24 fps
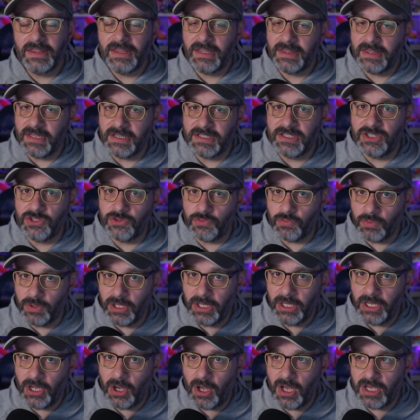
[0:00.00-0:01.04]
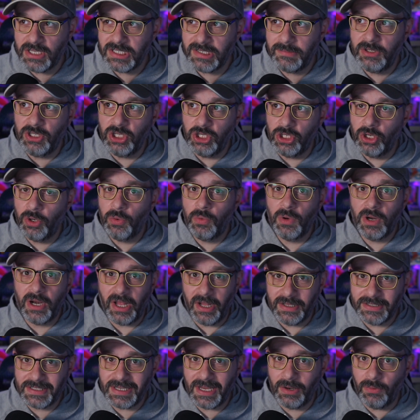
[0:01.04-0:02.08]
that this is really awesome. And you know what
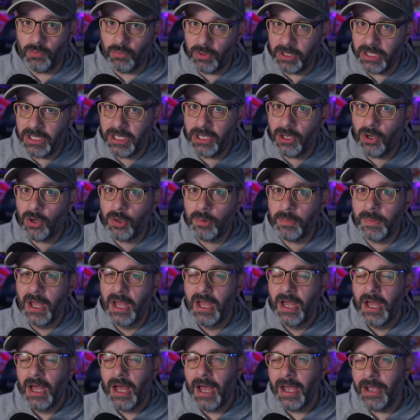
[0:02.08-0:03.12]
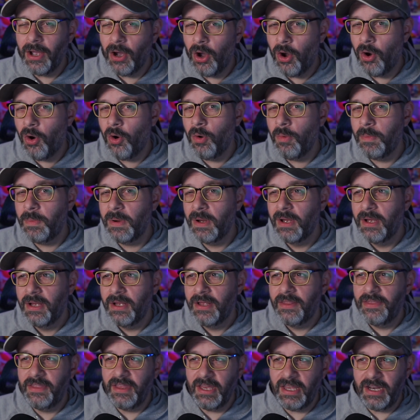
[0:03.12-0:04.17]
else I really hope? I hope
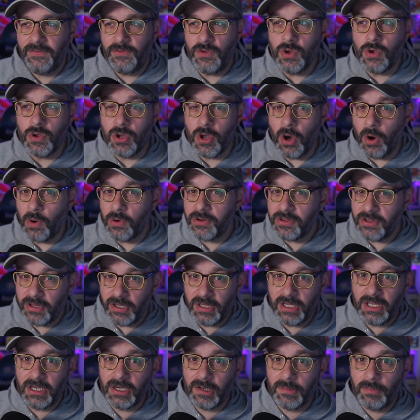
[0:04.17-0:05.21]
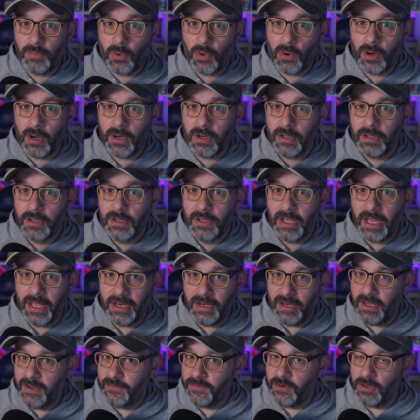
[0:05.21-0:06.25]
that if you go to the leaderboard, and
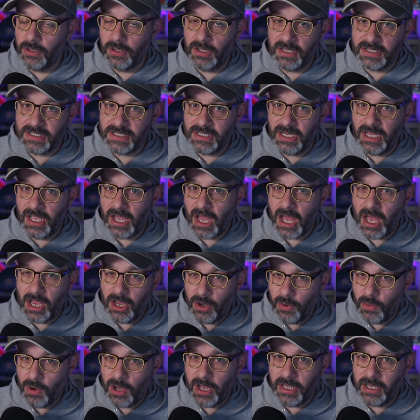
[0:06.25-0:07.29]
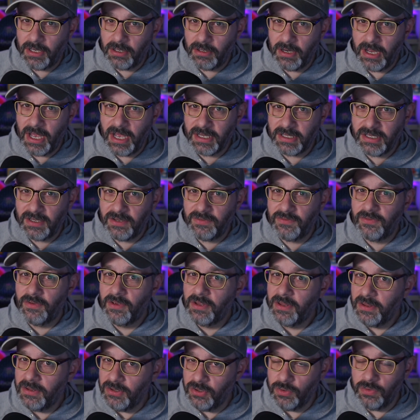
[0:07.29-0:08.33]
if you're listening, I O I Interactive,
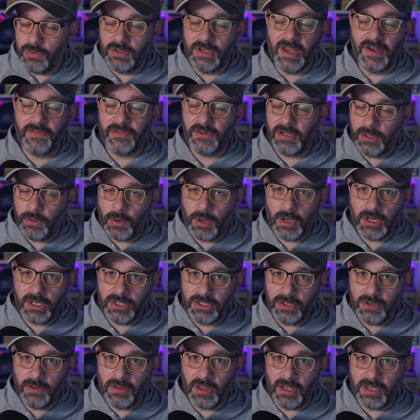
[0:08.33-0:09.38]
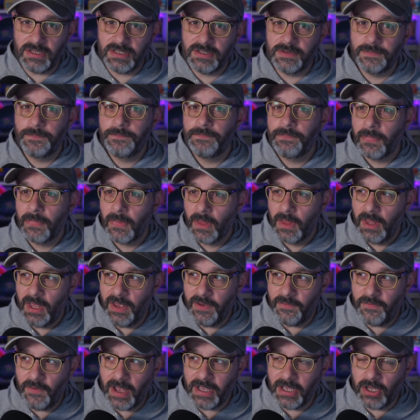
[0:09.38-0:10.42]
you definitely want to do this.
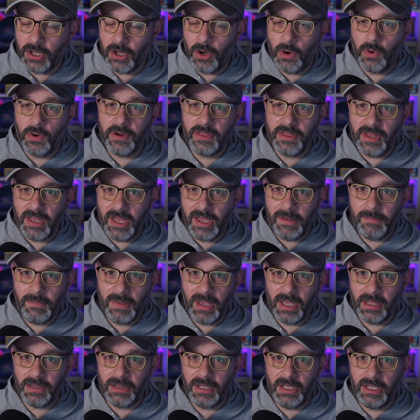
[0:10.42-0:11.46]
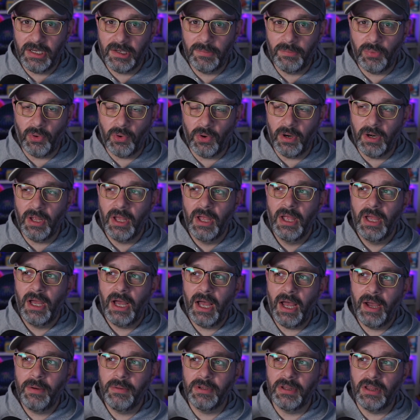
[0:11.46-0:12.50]
If I go to the Hitman leaderboard,
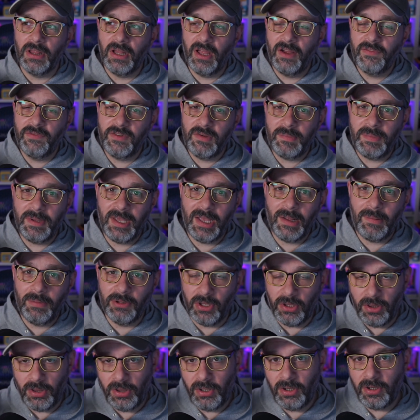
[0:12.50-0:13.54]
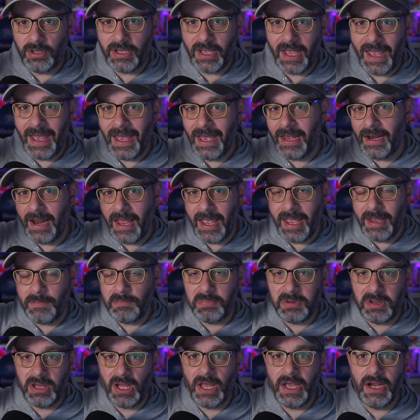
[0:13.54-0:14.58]
I would love to be able to look at a
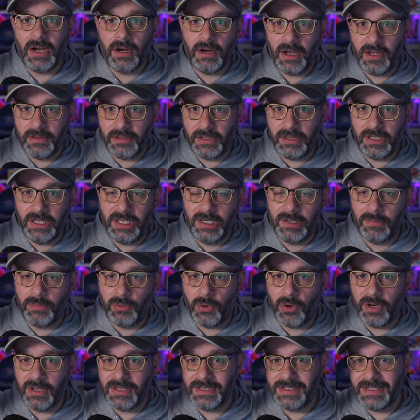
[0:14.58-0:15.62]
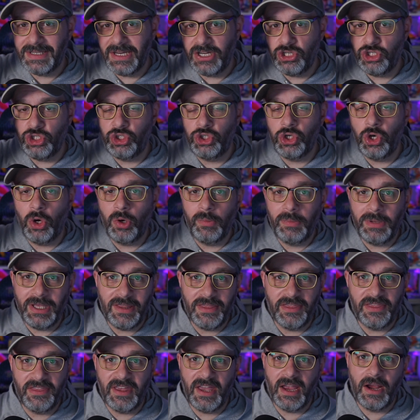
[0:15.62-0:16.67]
player on the leaderboard and say, show me
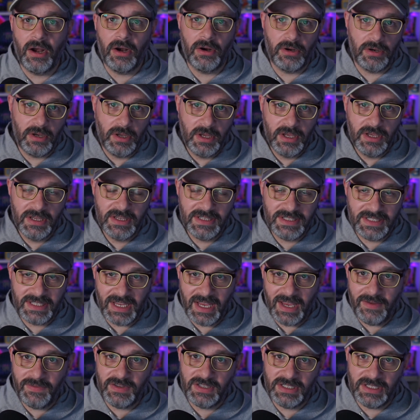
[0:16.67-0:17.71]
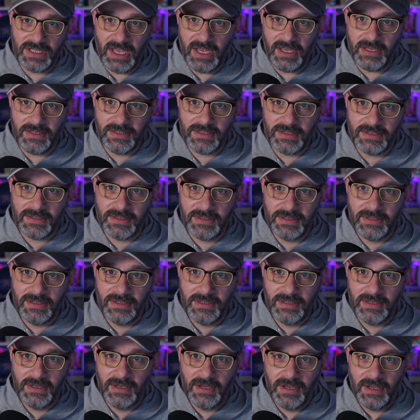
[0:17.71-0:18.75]
their save states
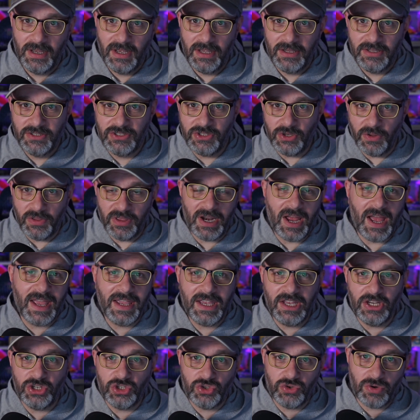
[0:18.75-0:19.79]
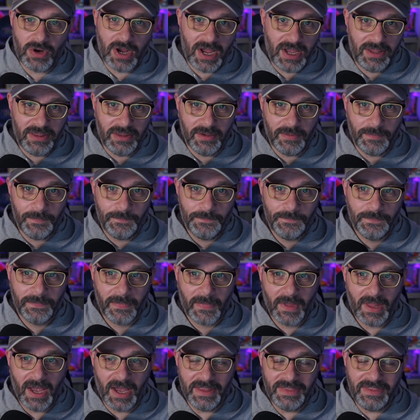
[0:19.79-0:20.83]
so that I can try them.
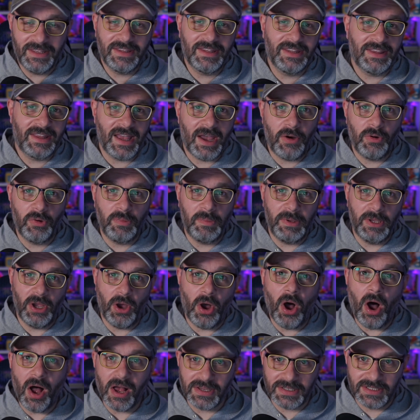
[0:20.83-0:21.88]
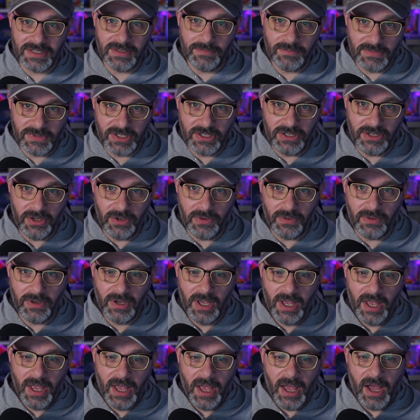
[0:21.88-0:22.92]
I think that that would be awesome to do.
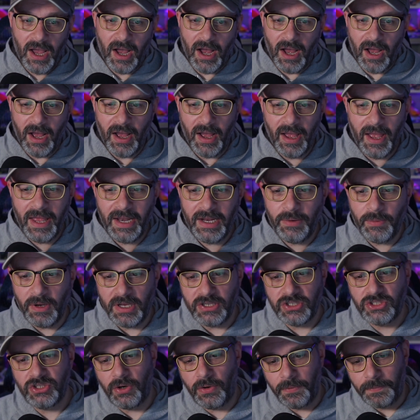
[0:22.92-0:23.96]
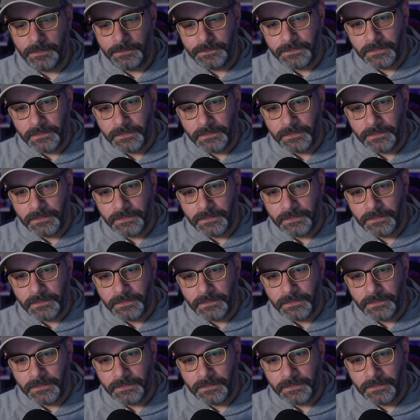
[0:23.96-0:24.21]
Uh, anyway, so